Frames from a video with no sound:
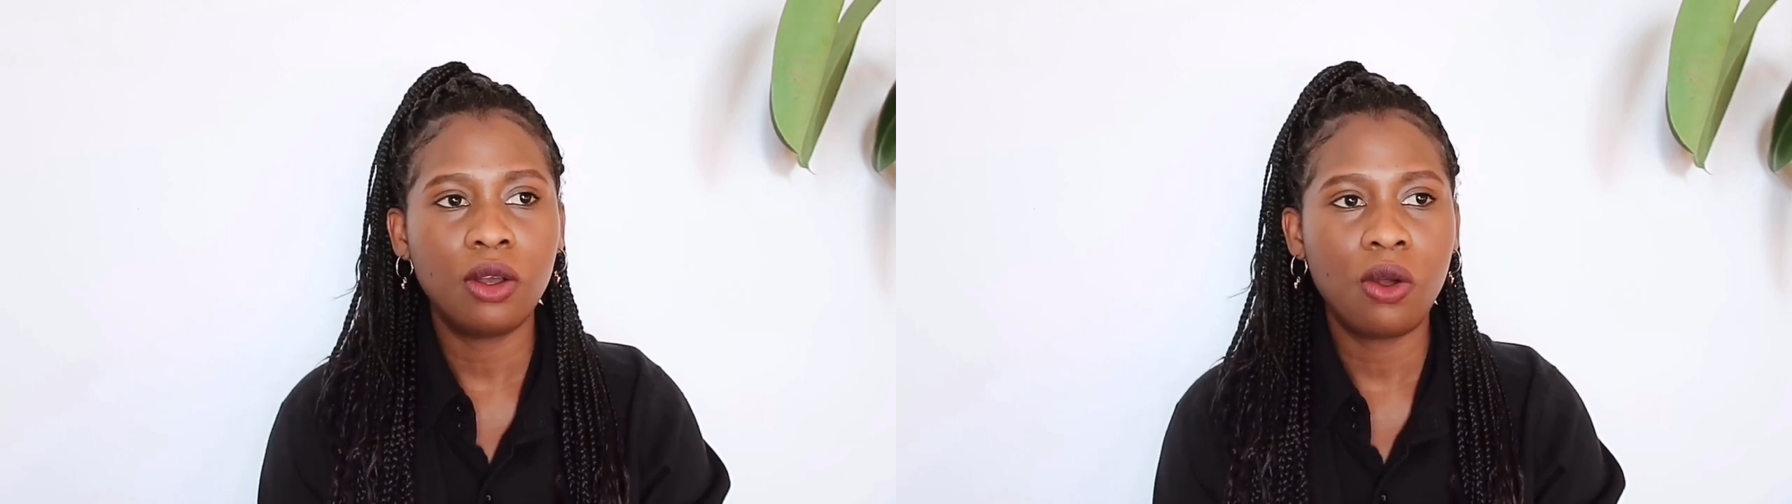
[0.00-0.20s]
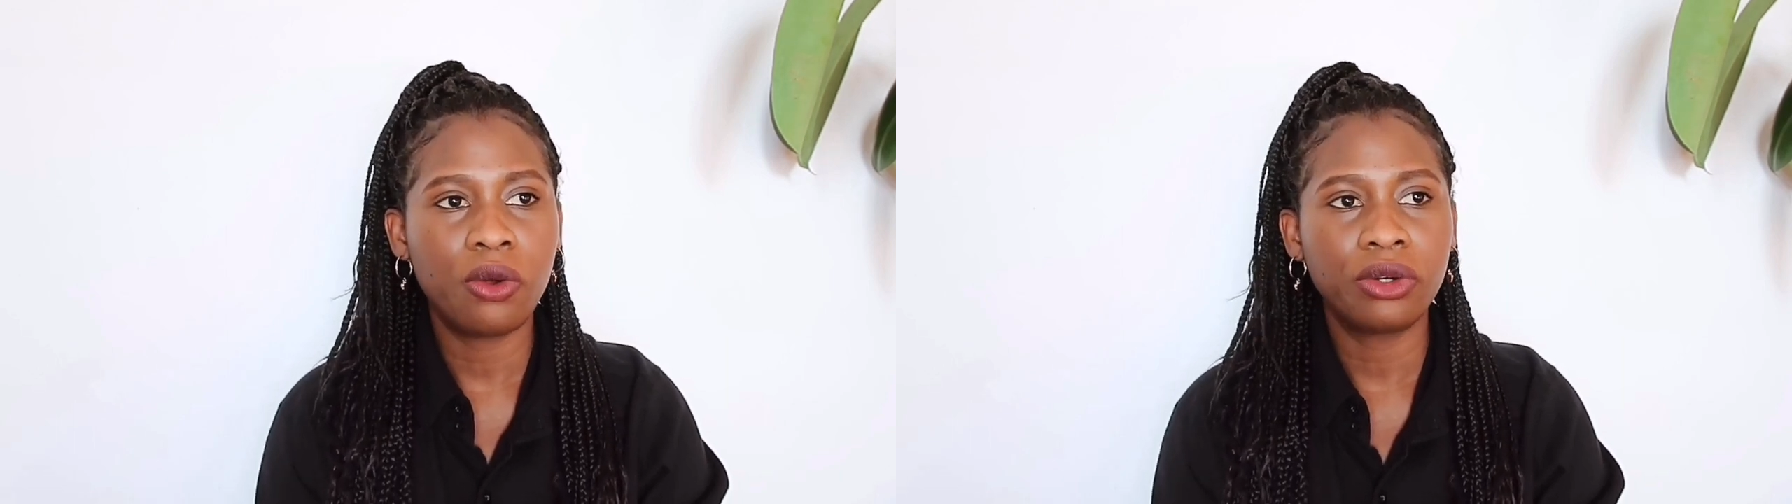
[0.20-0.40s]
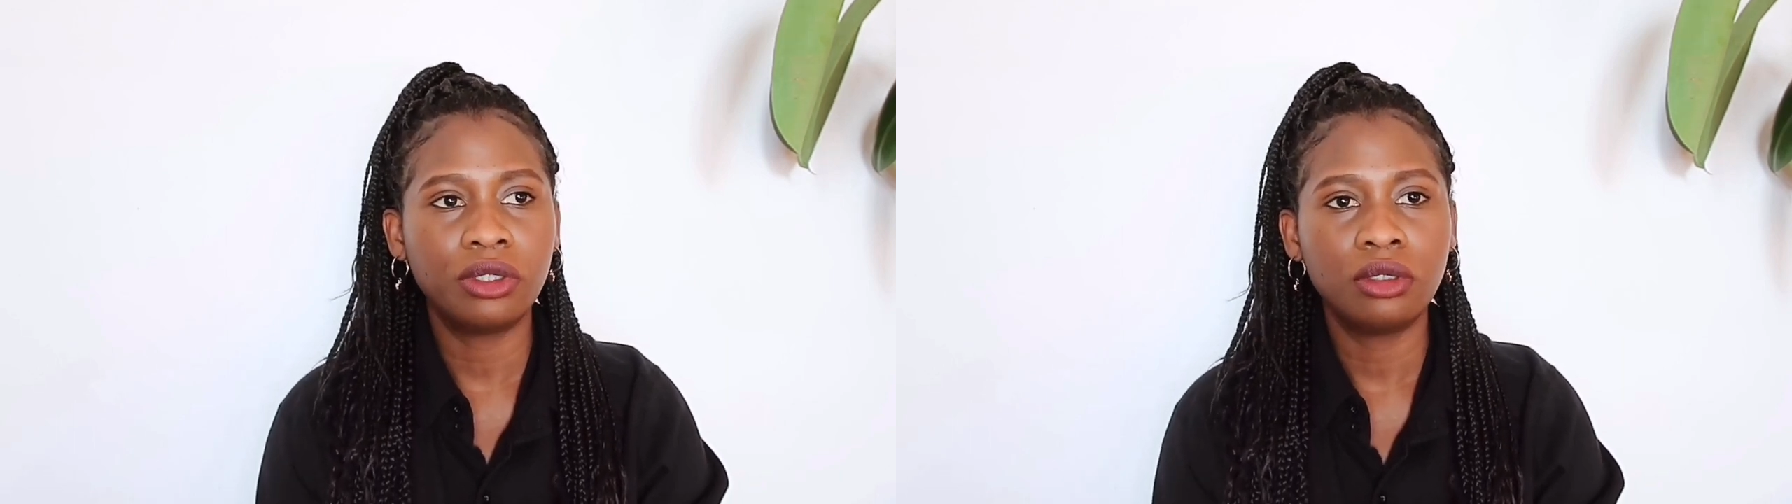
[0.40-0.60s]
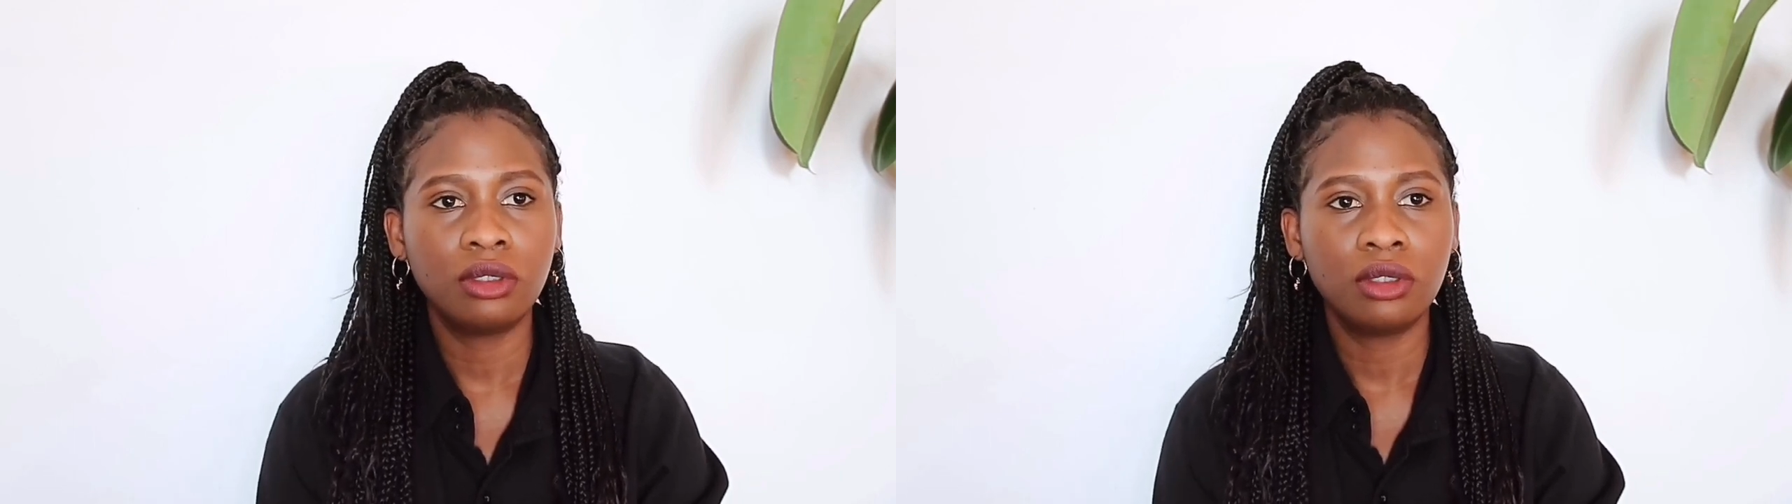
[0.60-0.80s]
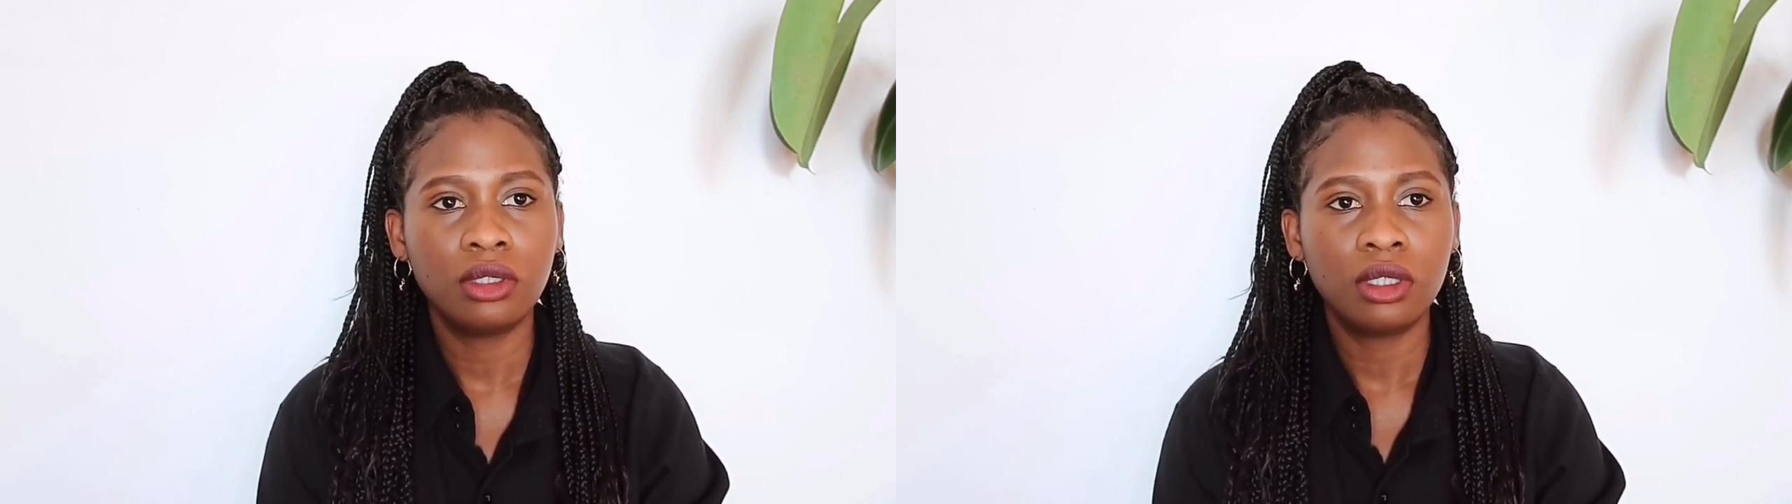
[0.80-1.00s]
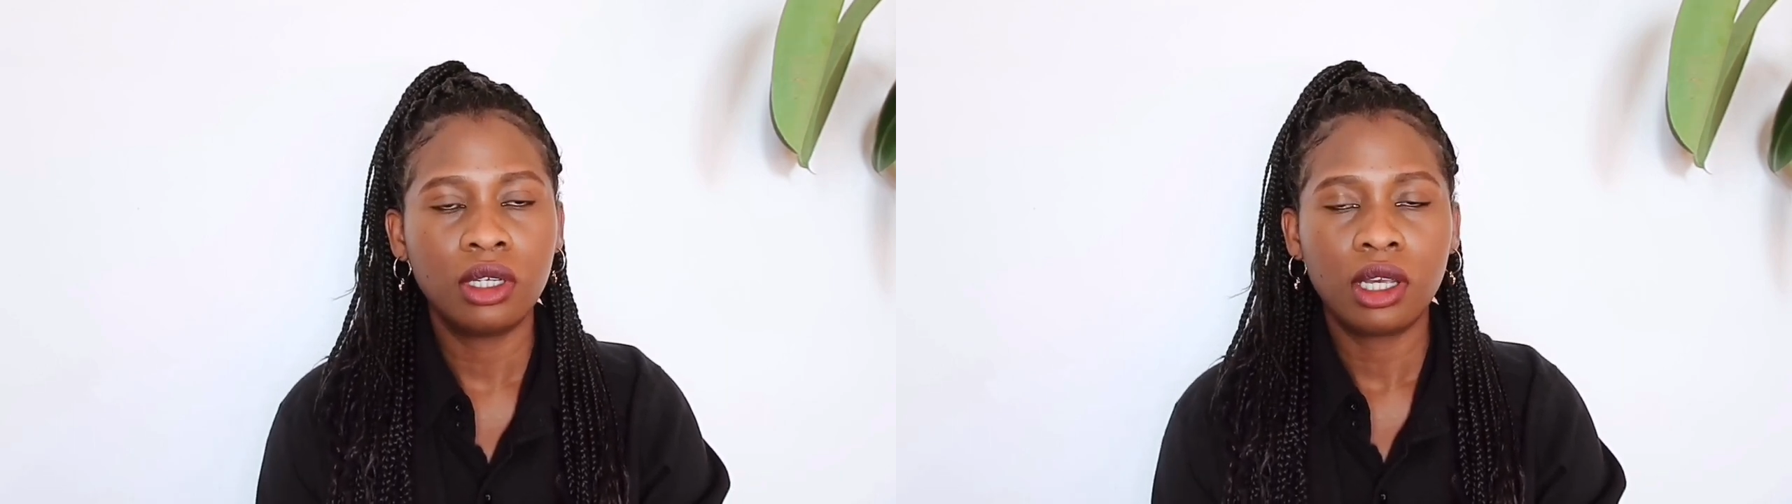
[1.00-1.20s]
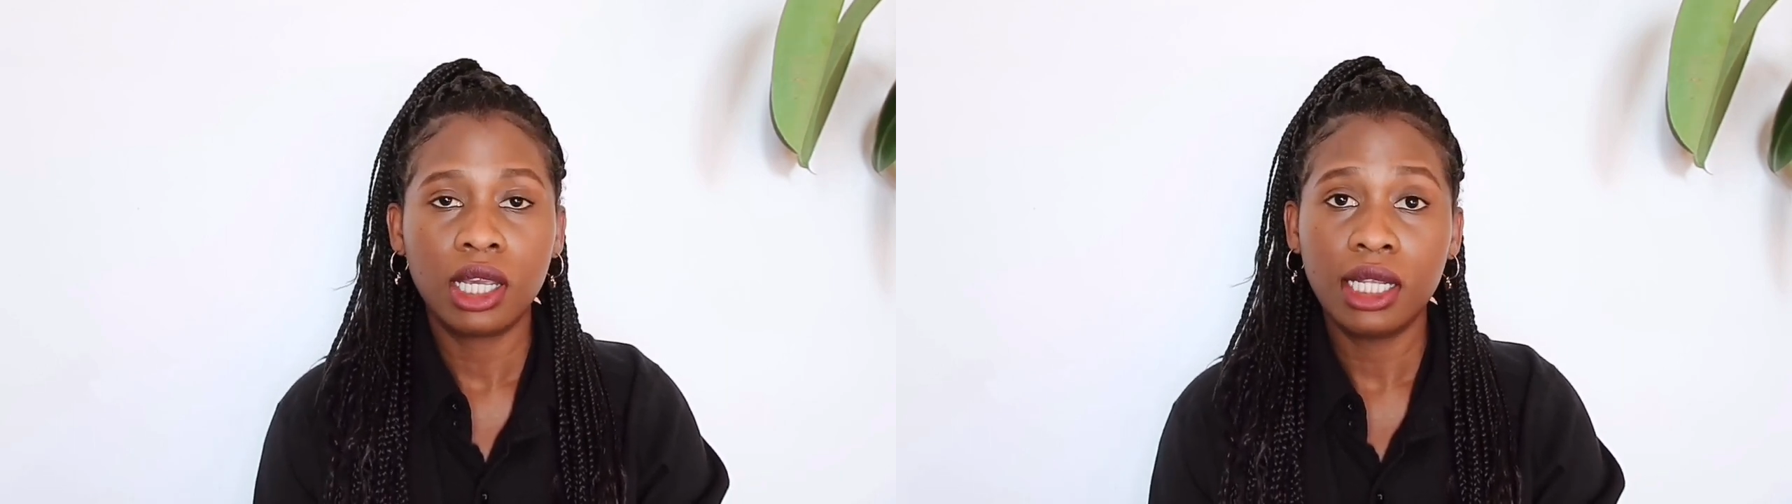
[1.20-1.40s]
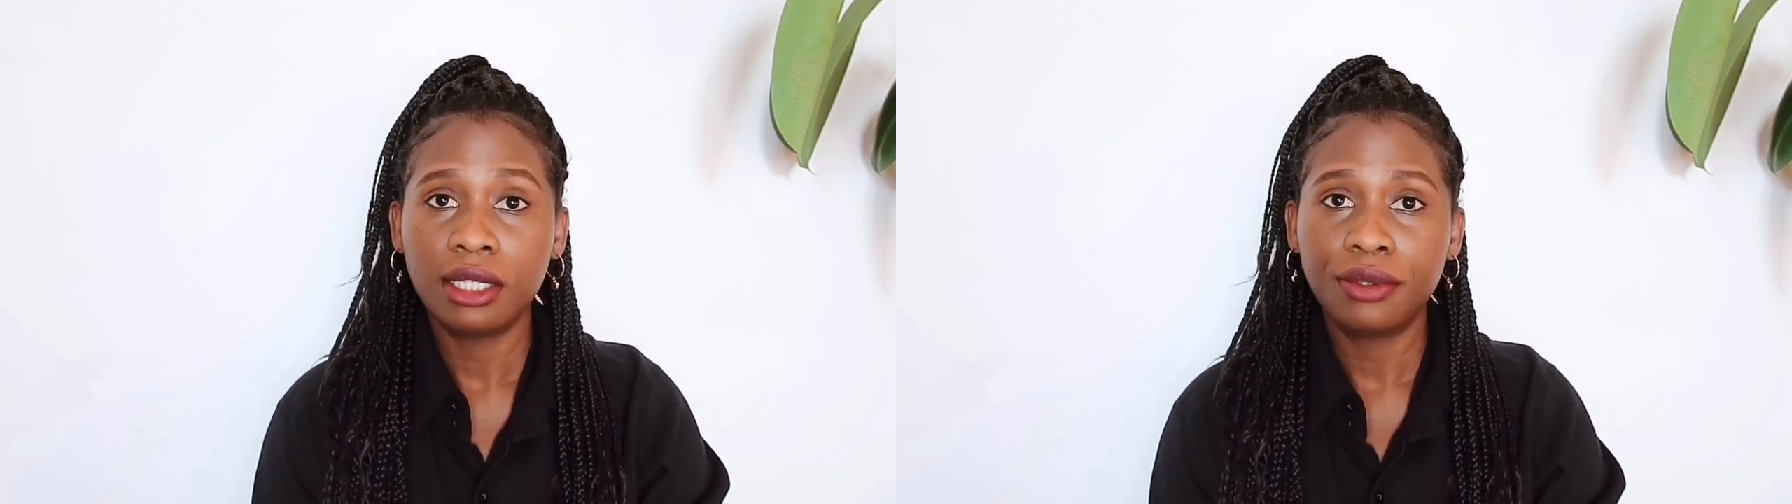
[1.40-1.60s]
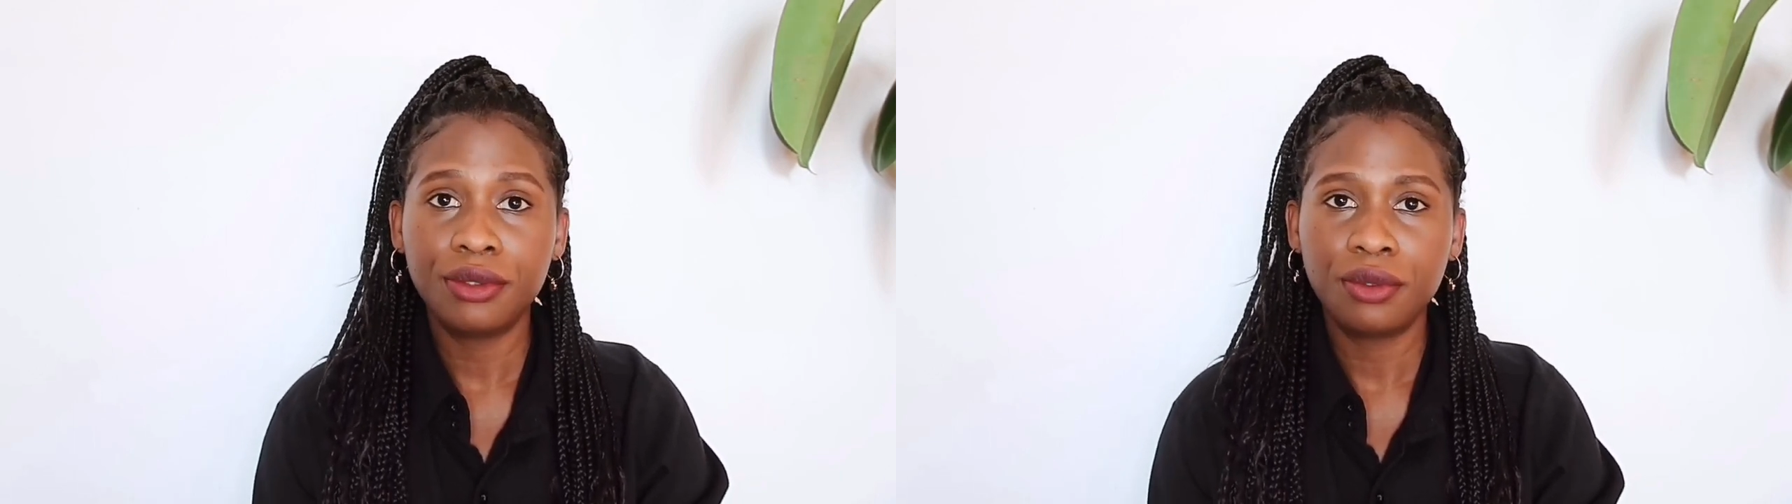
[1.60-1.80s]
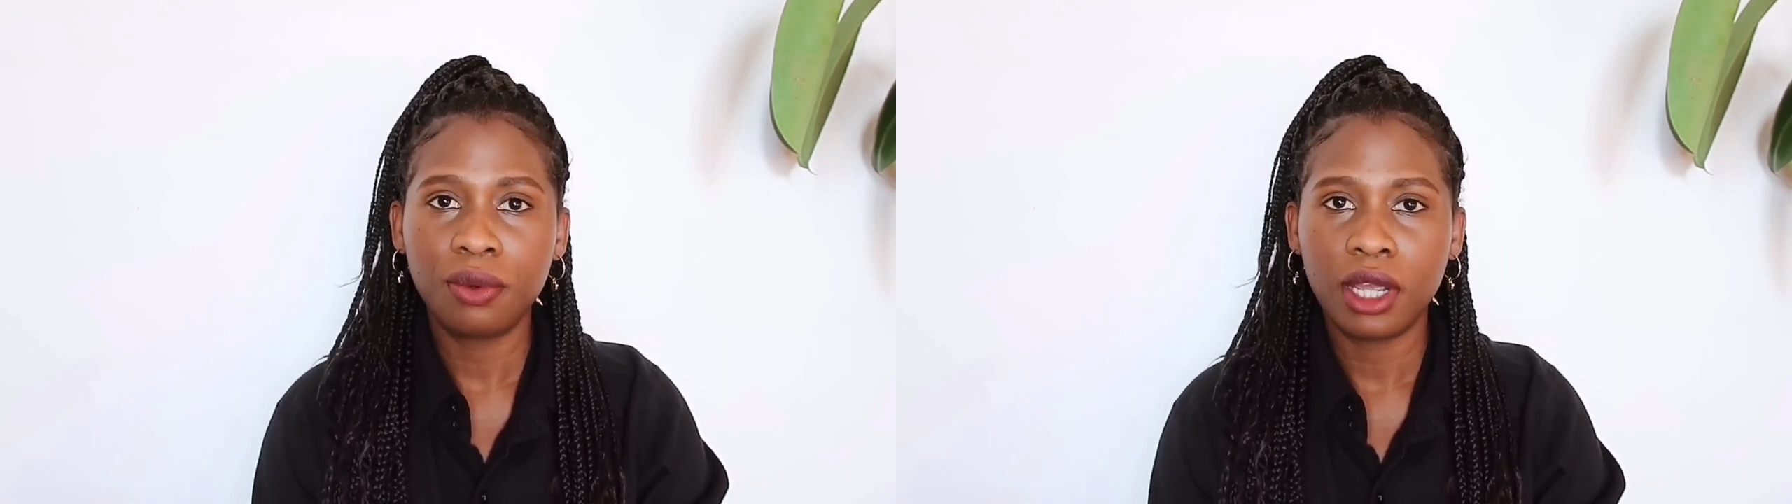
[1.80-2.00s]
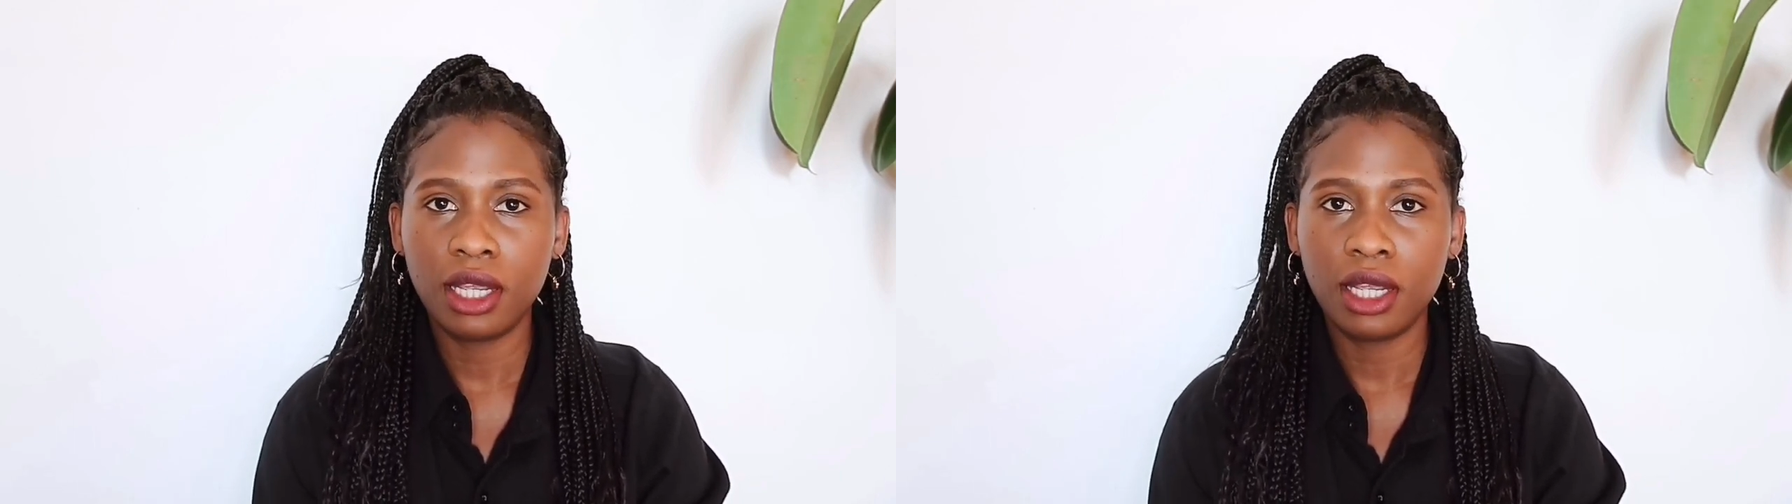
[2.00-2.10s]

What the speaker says: or in a good way.